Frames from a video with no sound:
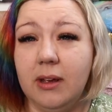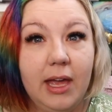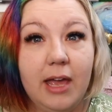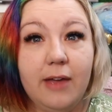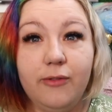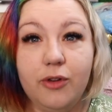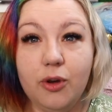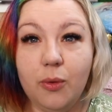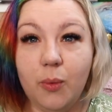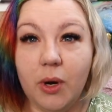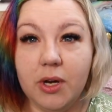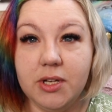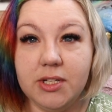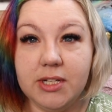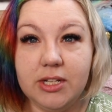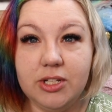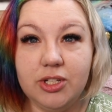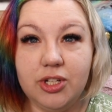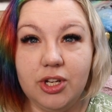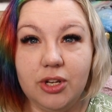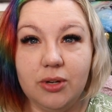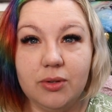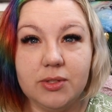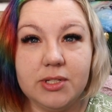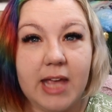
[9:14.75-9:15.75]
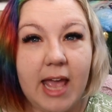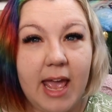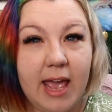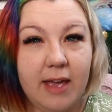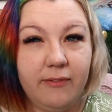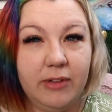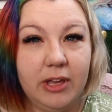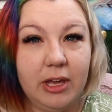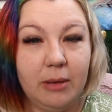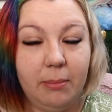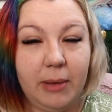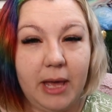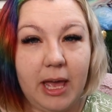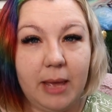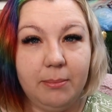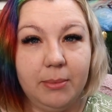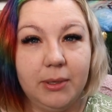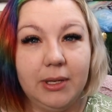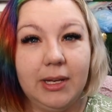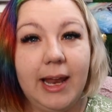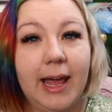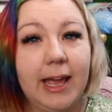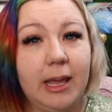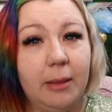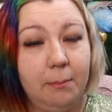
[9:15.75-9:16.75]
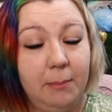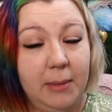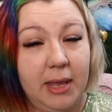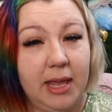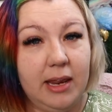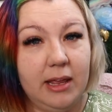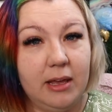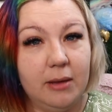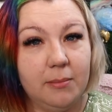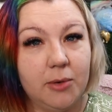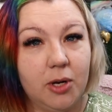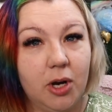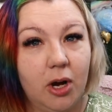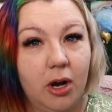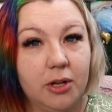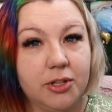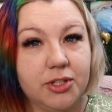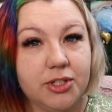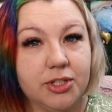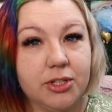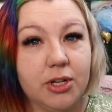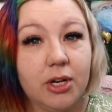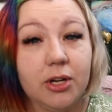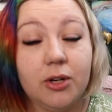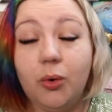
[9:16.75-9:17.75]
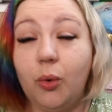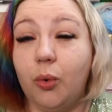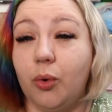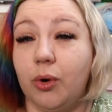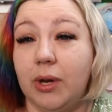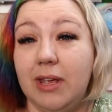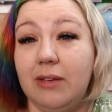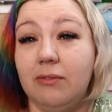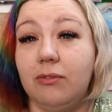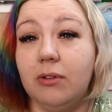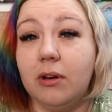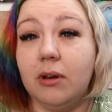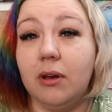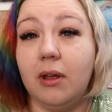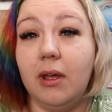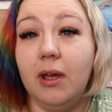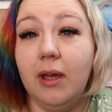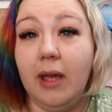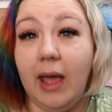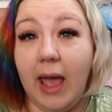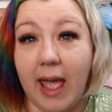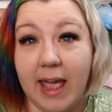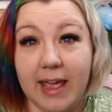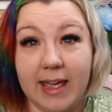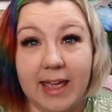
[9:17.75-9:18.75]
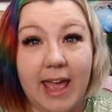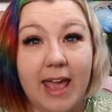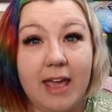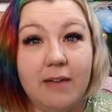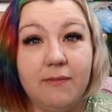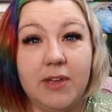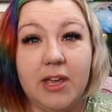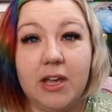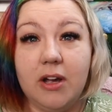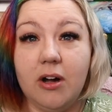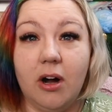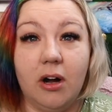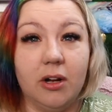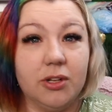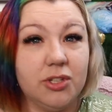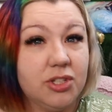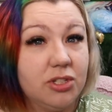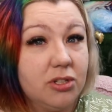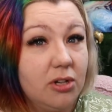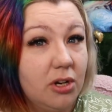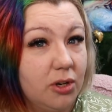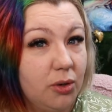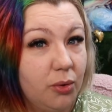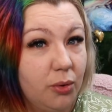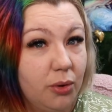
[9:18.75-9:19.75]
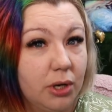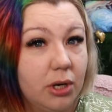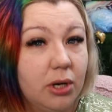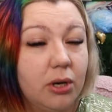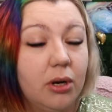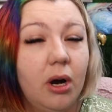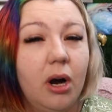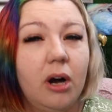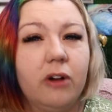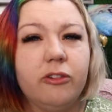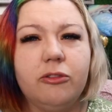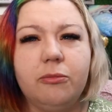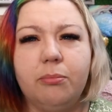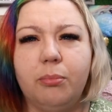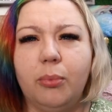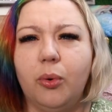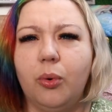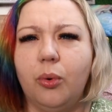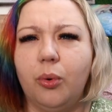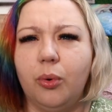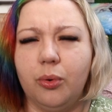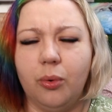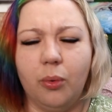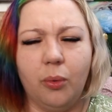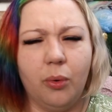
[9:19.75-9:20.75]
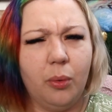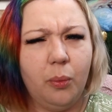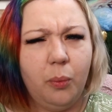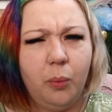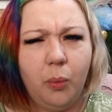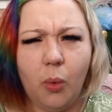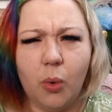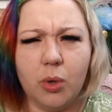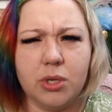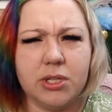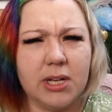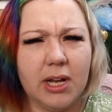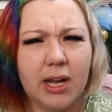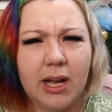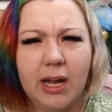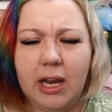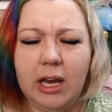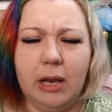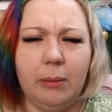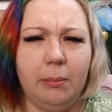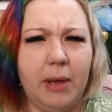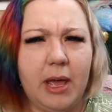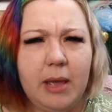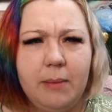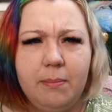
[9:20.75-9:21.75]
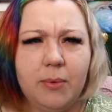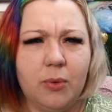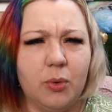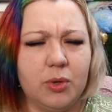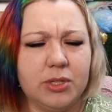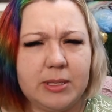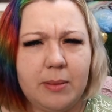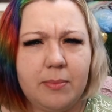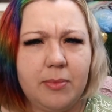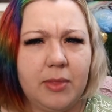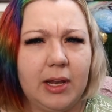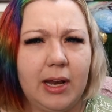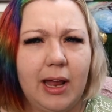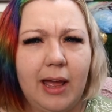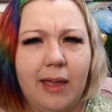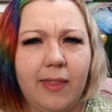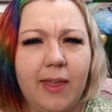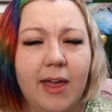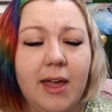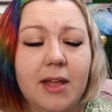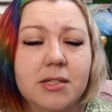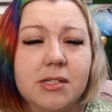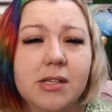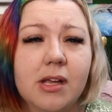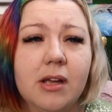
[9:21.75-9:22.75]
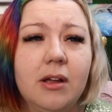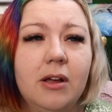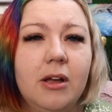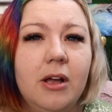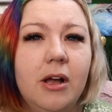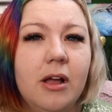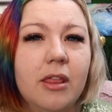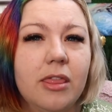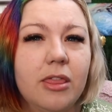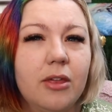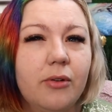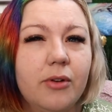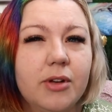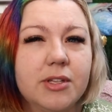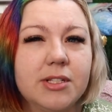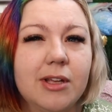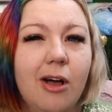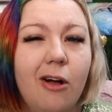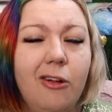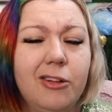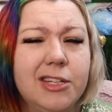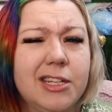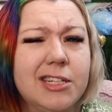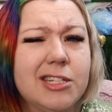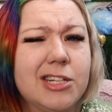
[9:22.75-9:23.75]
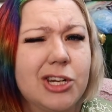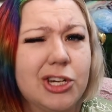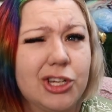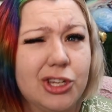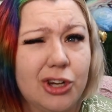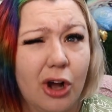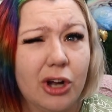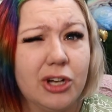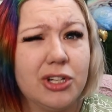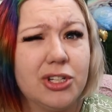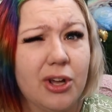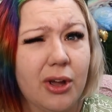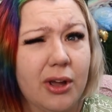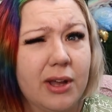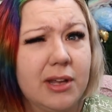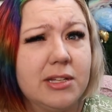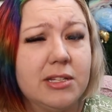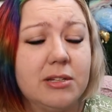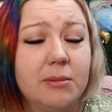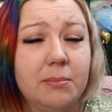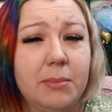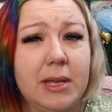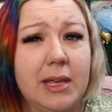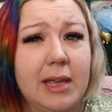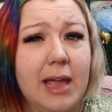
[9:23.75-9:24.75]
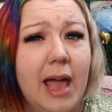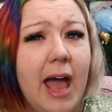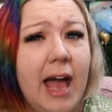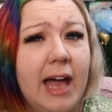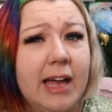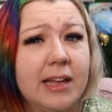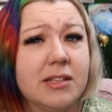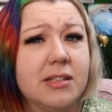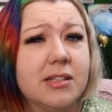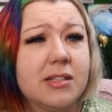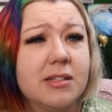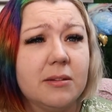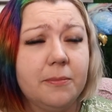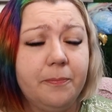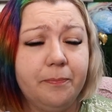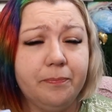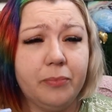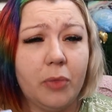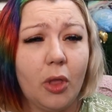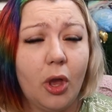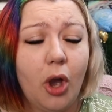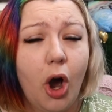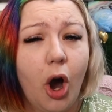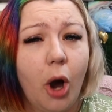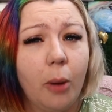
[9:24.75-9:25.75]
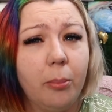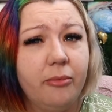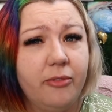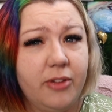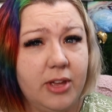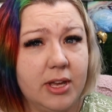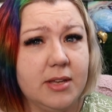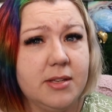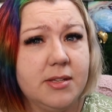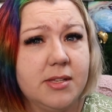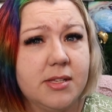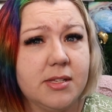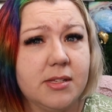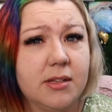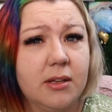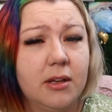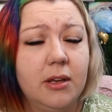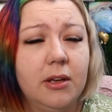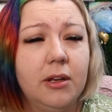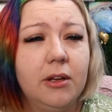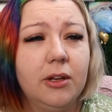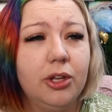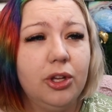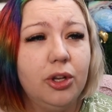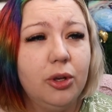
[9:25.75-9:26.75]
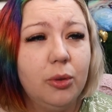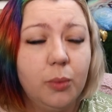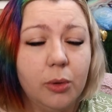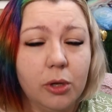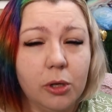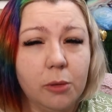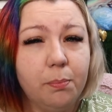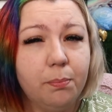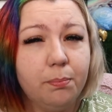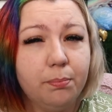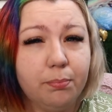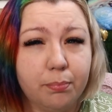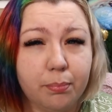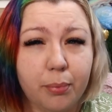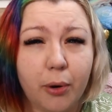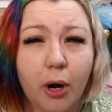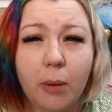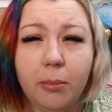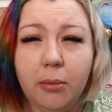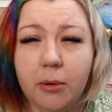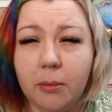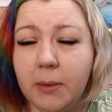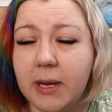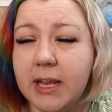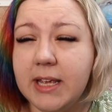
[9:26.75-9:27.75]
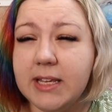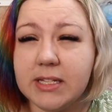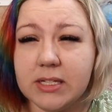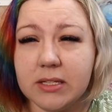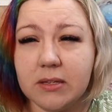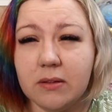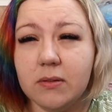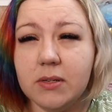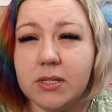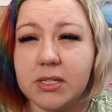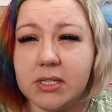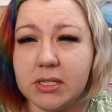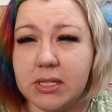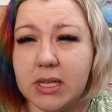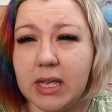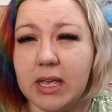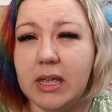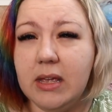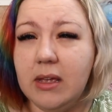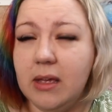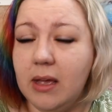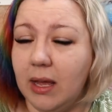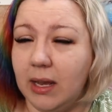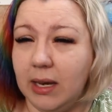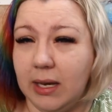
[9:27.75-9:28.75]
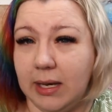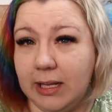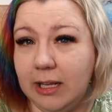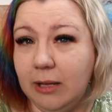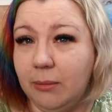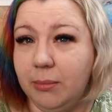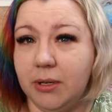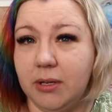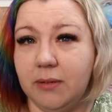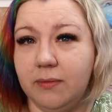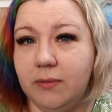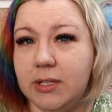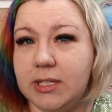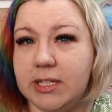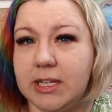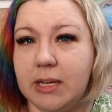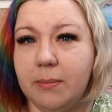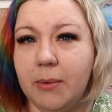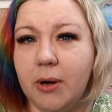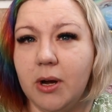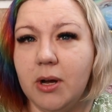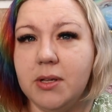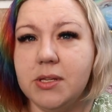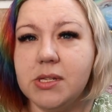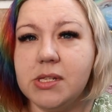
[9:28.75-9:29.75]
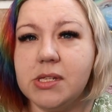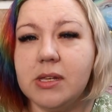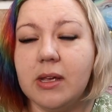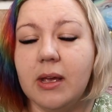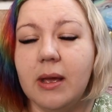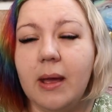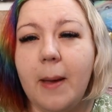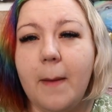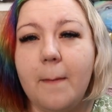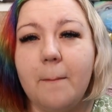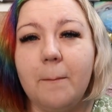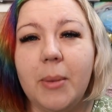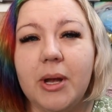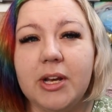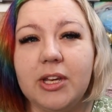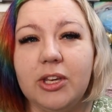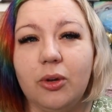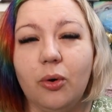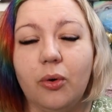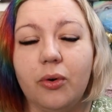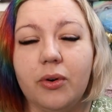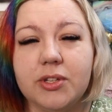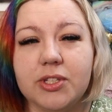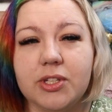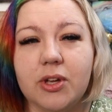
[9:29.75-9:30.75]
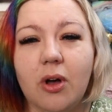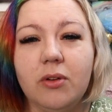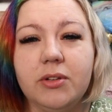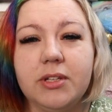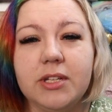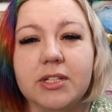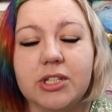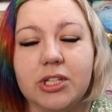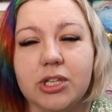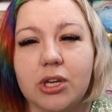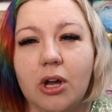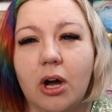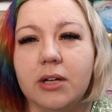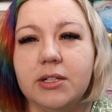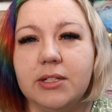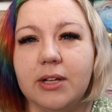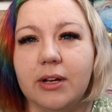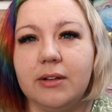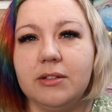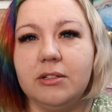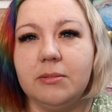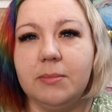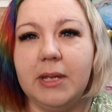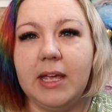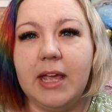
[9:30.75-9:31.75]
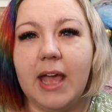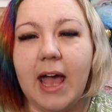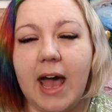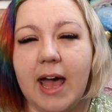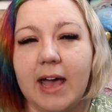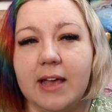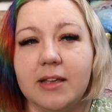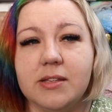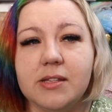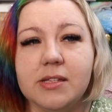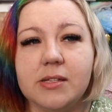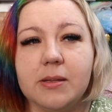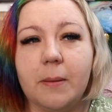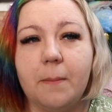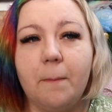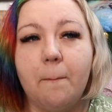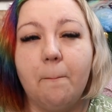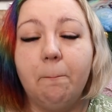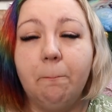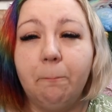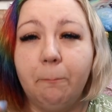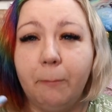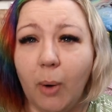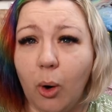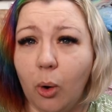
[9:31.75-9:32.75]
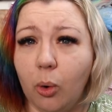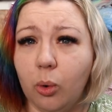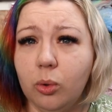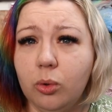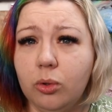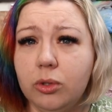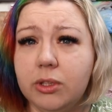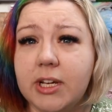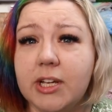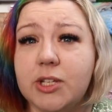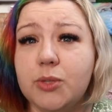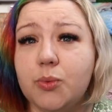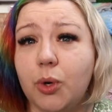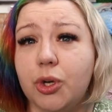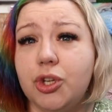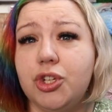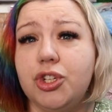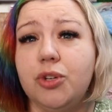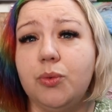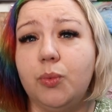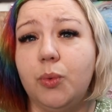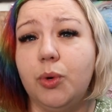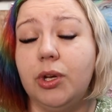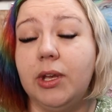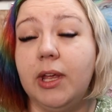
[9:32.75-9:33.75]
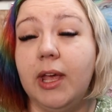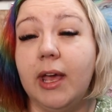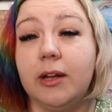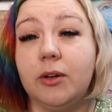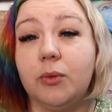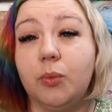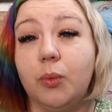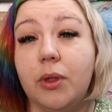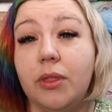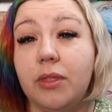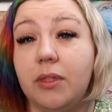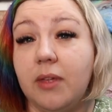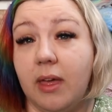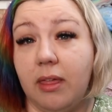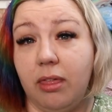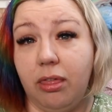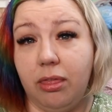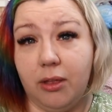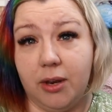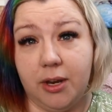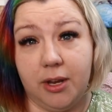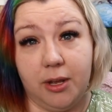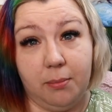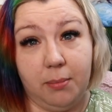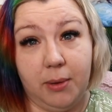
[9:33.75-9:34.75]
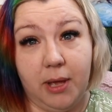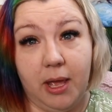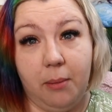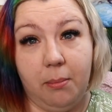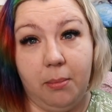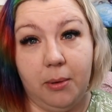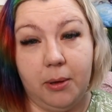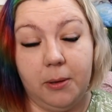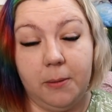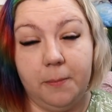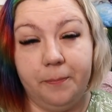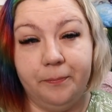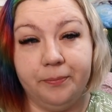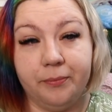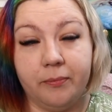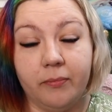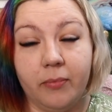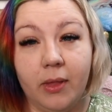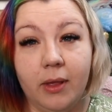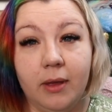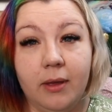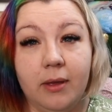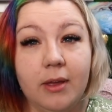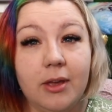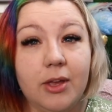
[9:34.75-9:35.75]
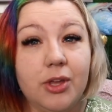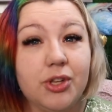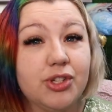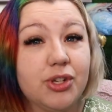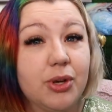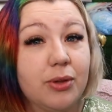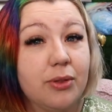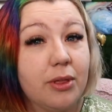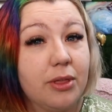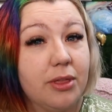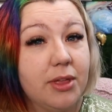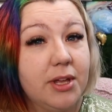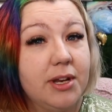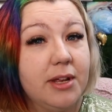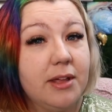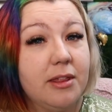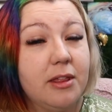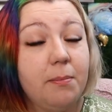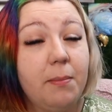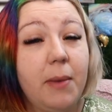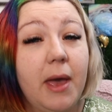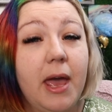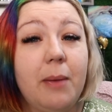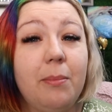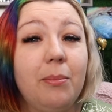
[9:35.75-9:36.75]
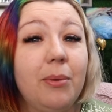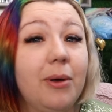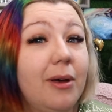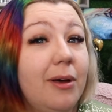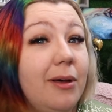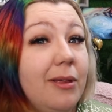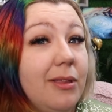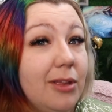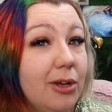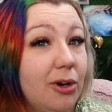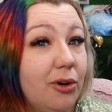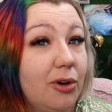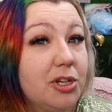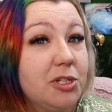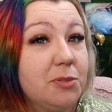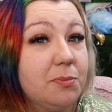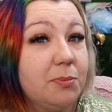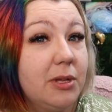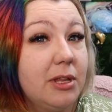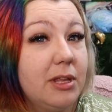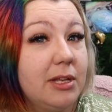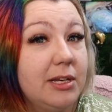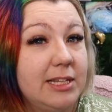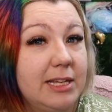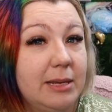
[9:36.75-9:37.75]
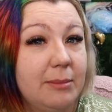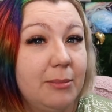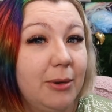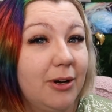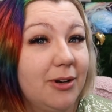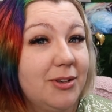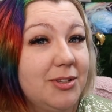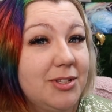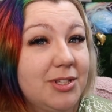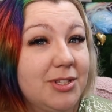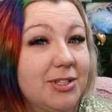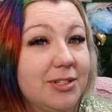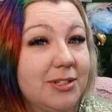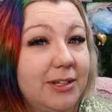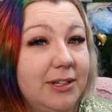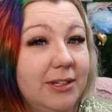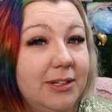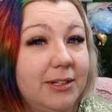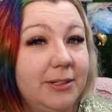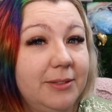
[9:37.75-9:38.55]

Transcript: If you're wanting to use heavier paper like medium cardstock or even a heavy cardstock or a Kraft board or a watercolor paper or something like that, the result is not going to be as obvious. You will probably still see a little bit of a deboss, but your result is not going to be as bold as what you would get with a thinner paper. So the thinner the paper, the crisper the deboss.